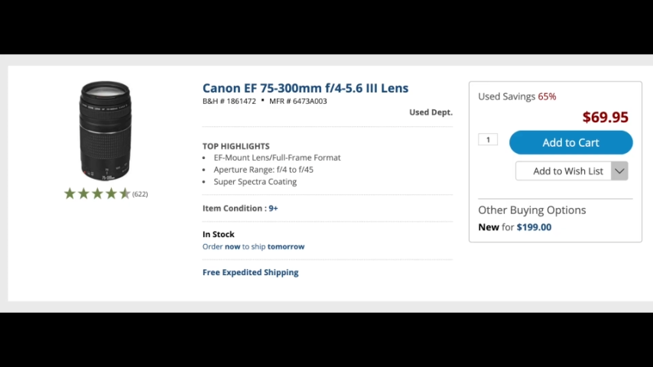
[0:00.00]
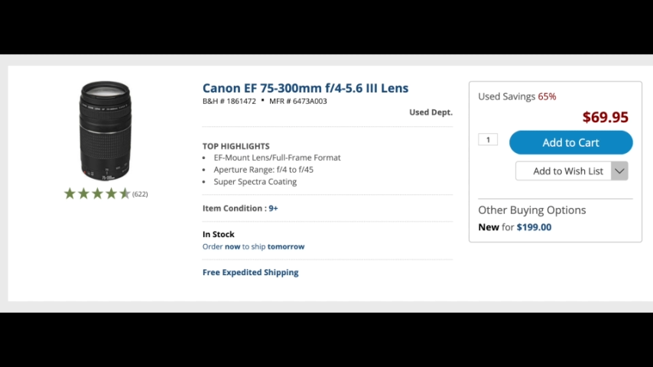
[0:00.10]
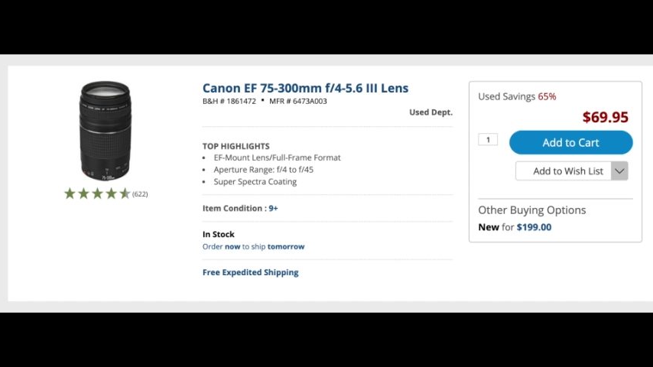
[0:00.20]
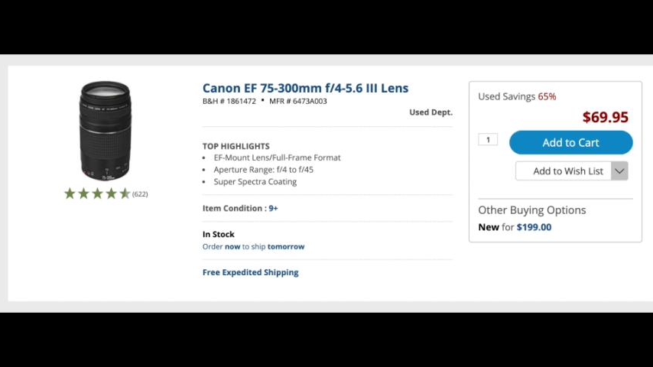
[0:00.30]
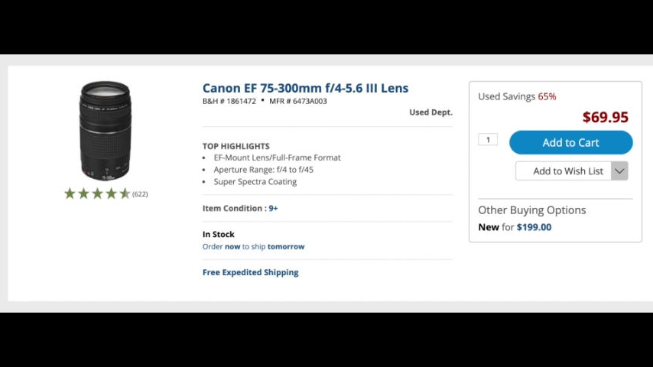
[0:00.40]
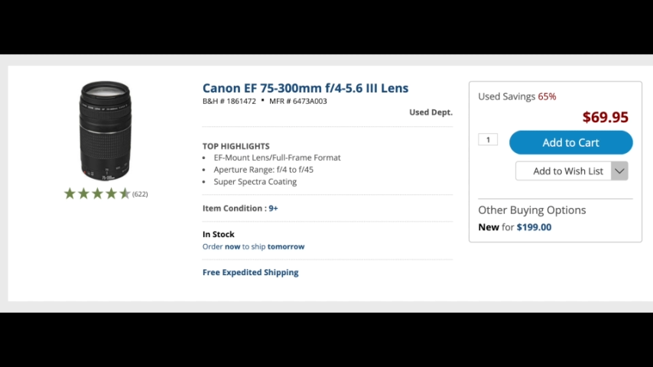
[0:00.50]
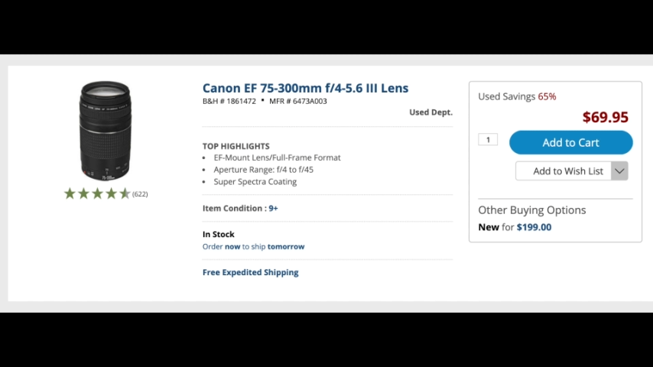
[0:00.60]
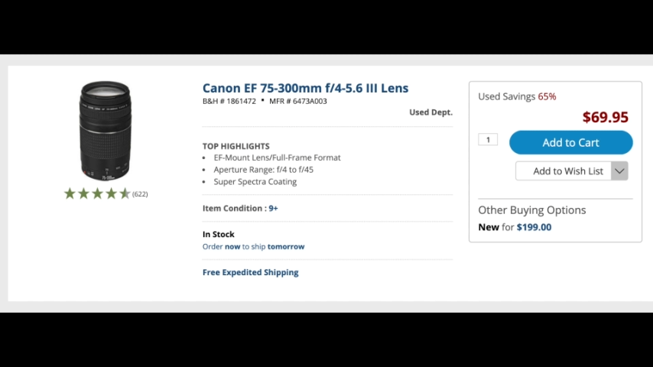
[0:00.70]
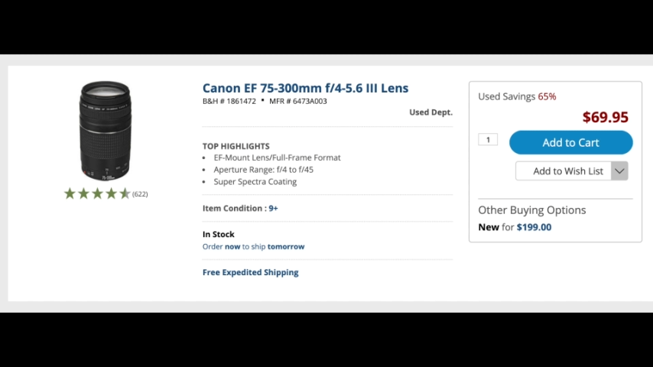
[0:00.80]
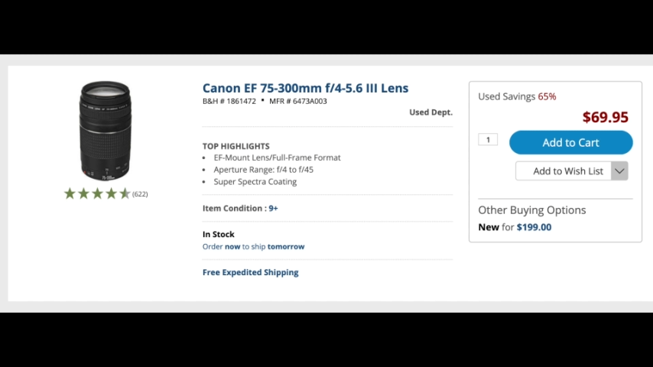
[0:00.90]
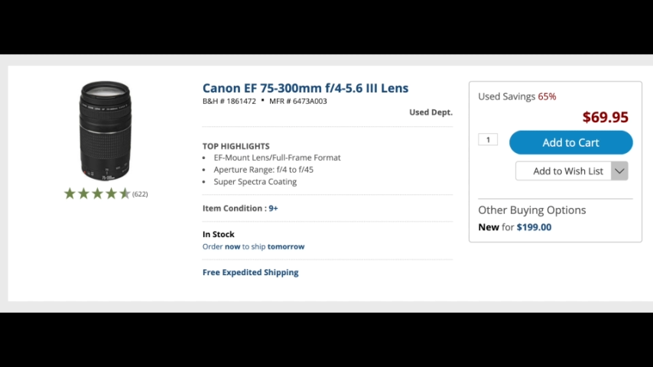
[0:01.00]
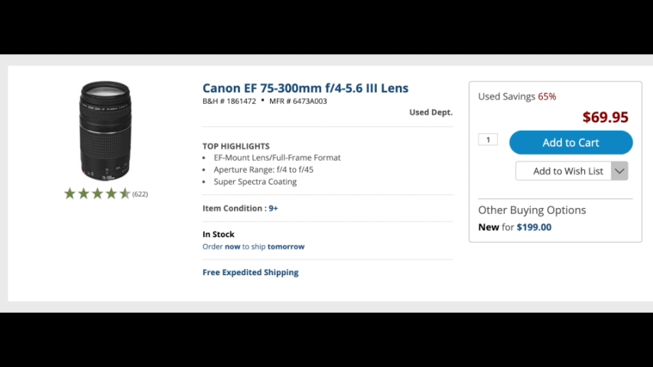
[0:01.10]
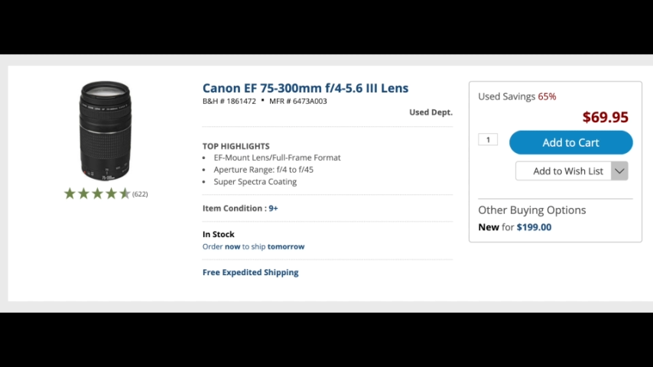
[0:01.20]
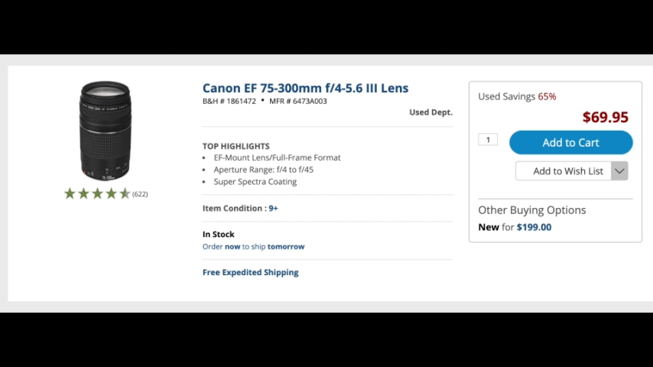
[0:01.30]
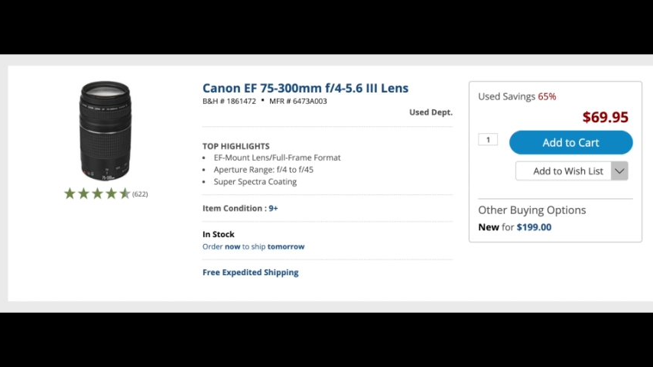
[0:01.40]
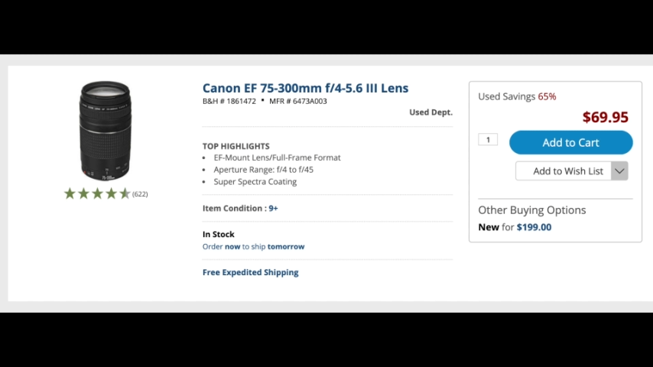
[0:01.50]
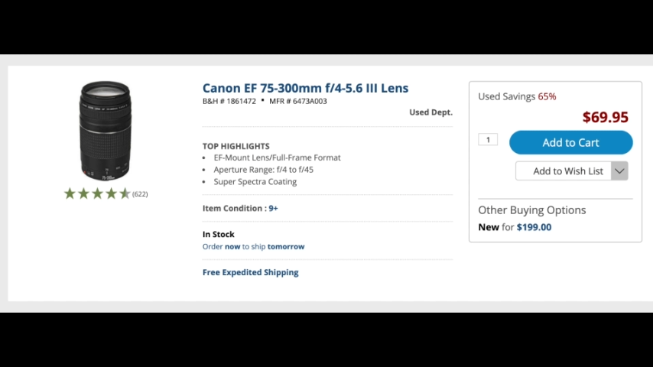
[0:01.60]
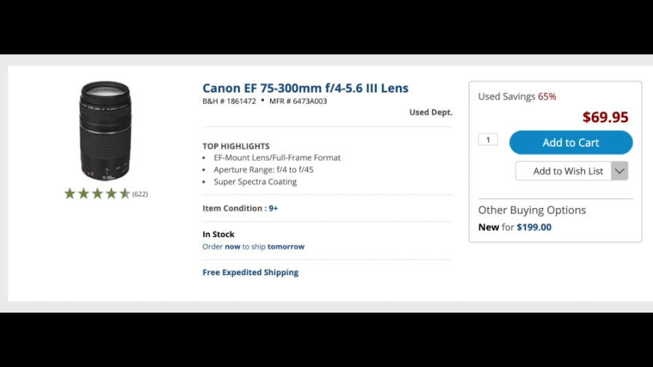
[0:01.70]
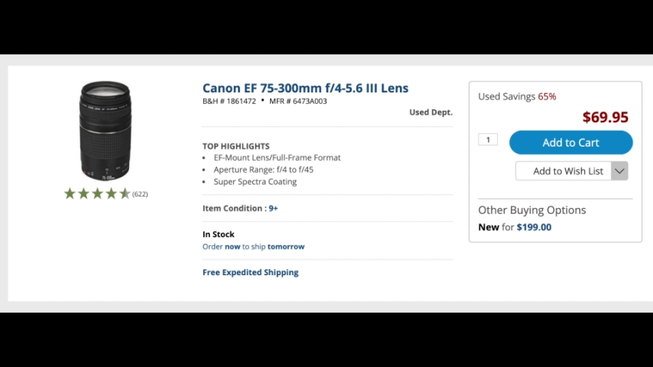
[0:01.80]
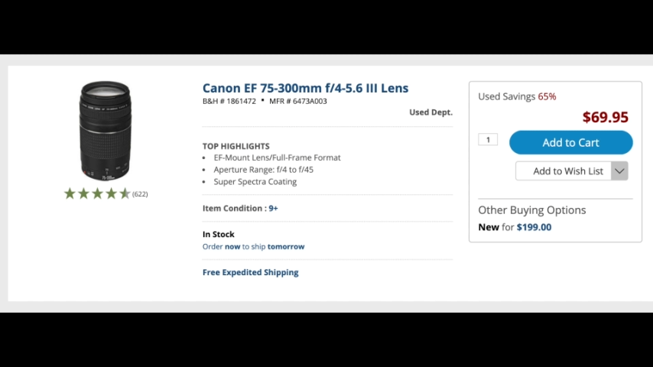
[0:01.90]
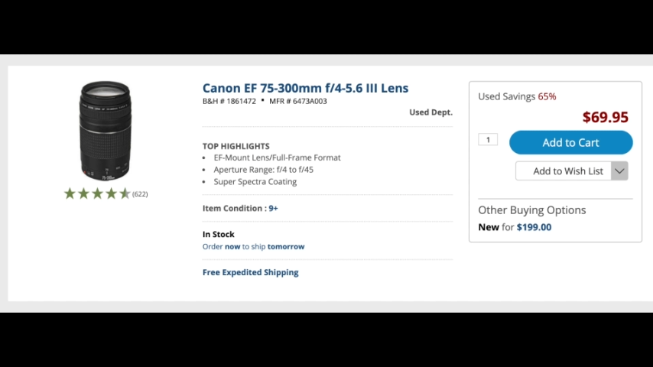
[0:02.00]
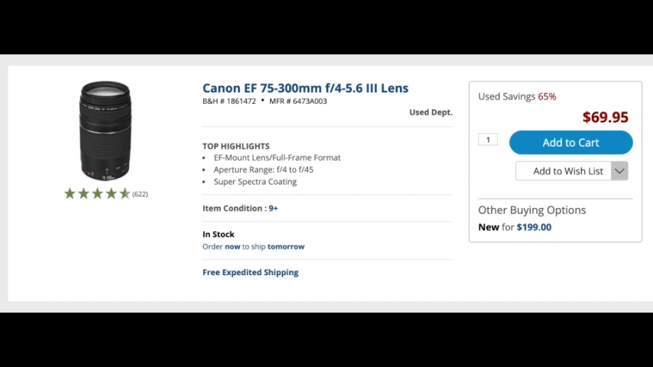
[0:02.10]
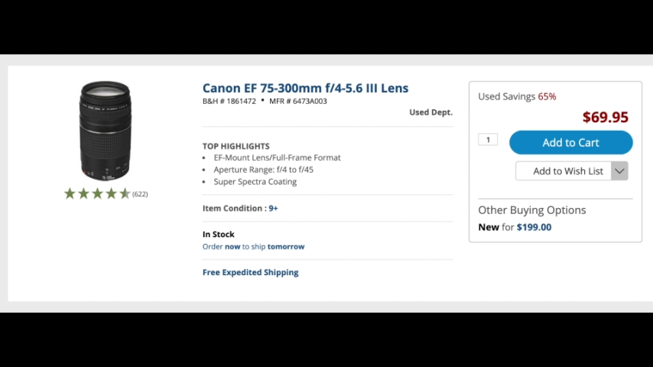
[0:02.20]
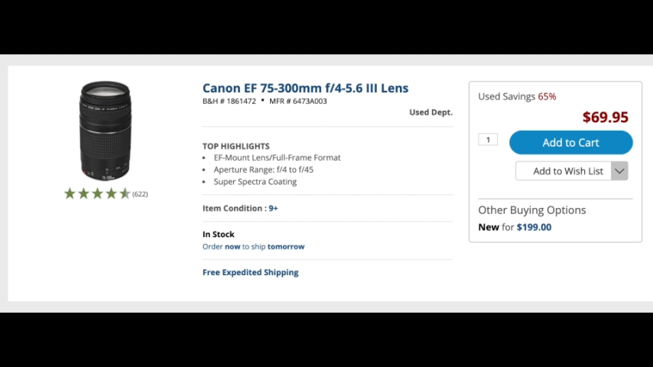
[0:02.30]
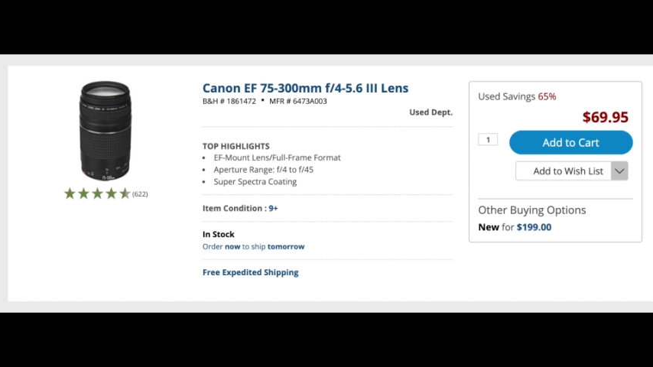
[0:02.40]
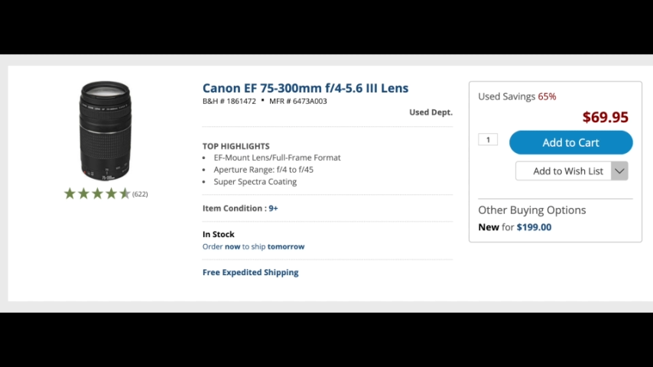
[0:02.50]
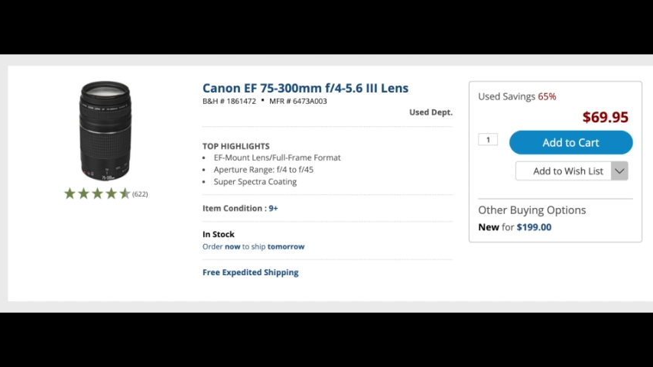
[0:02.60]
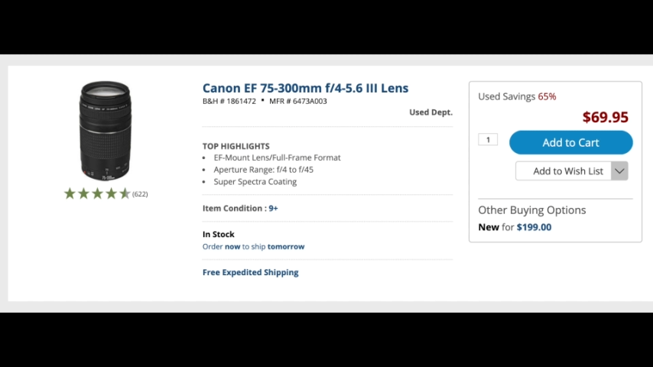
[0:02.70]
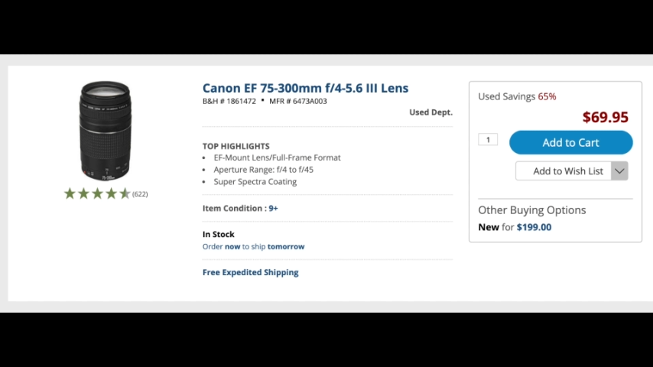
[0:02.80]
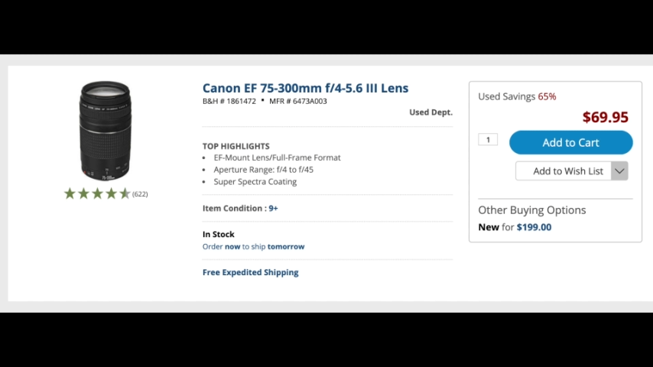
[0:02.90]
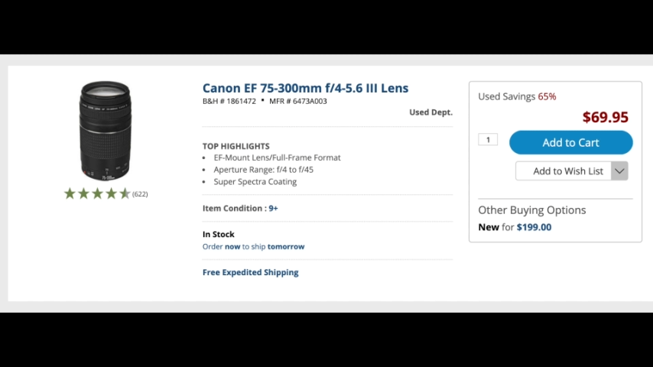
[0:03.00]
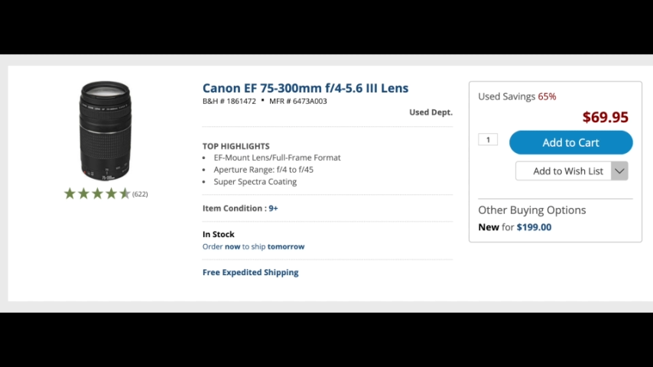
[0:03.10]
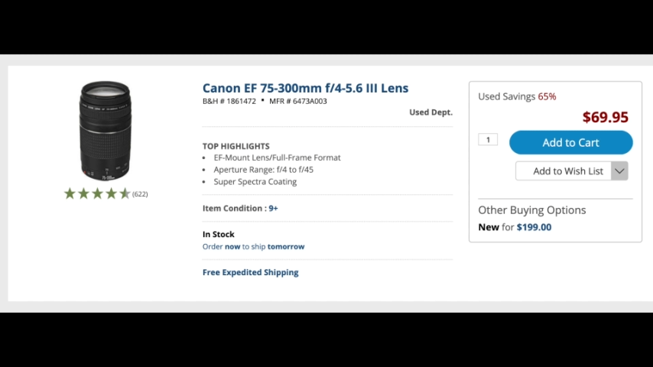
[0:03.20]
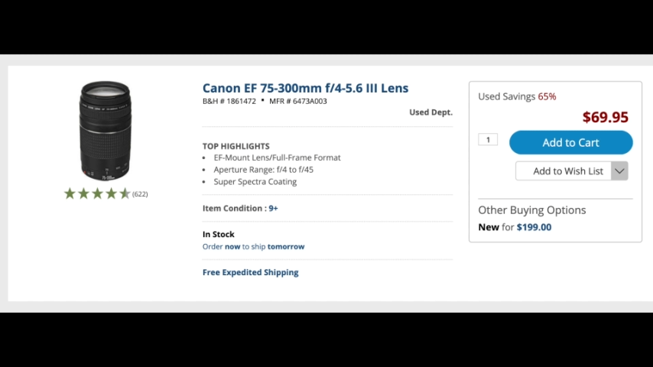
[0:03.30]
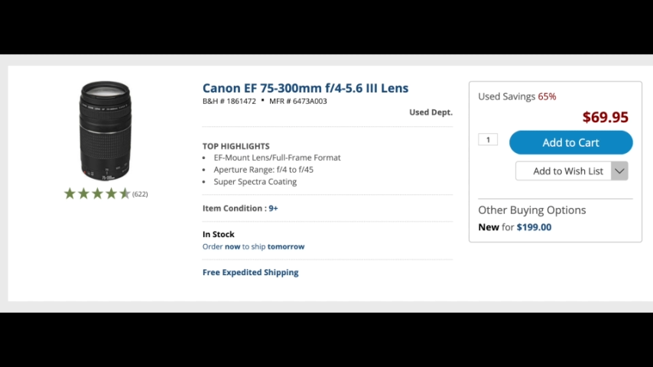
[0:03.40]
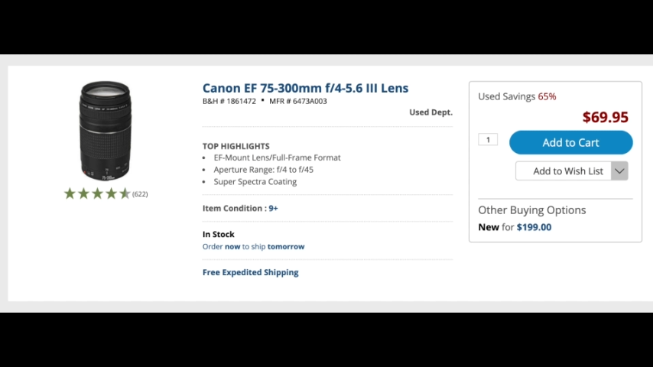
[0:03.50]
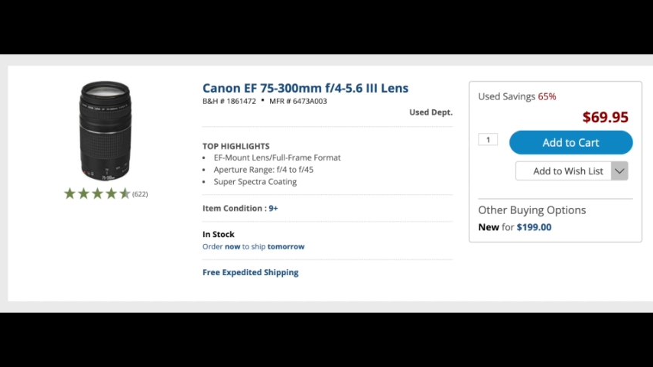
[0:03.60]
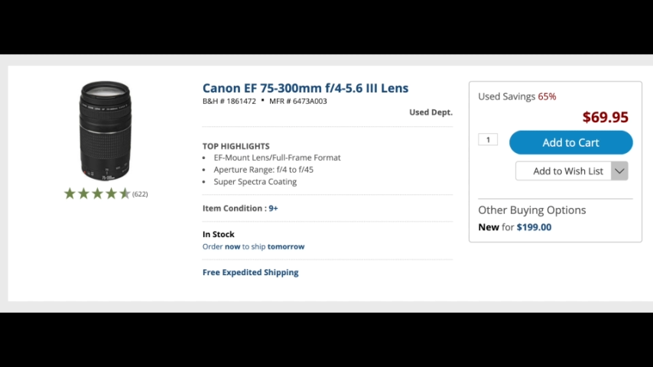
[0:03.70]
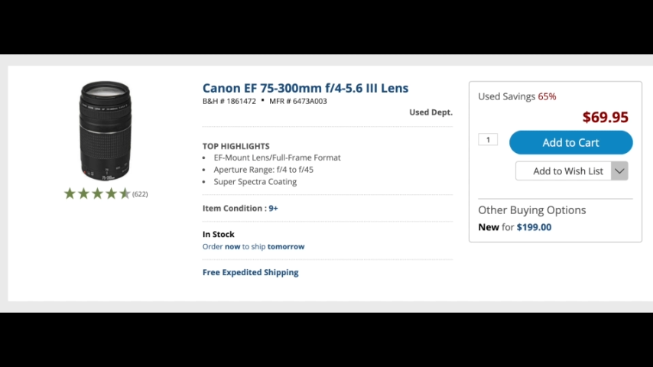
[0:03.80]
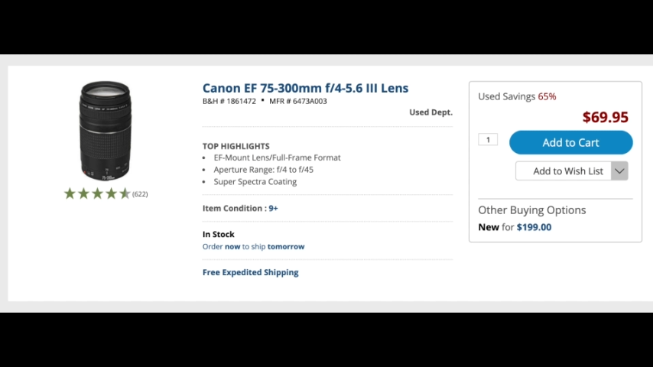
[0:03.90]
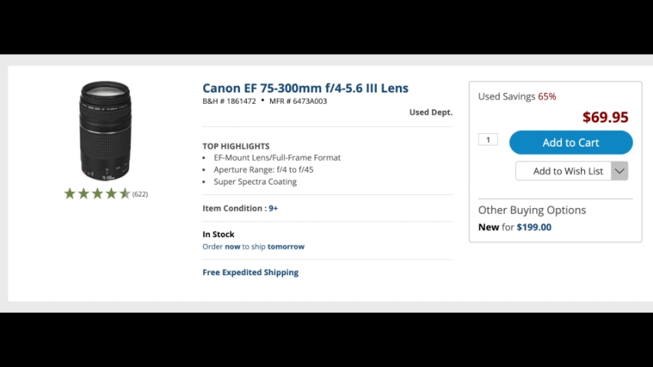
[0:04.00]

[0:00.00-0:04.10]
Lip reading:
No face is visible, so there are no lips to read.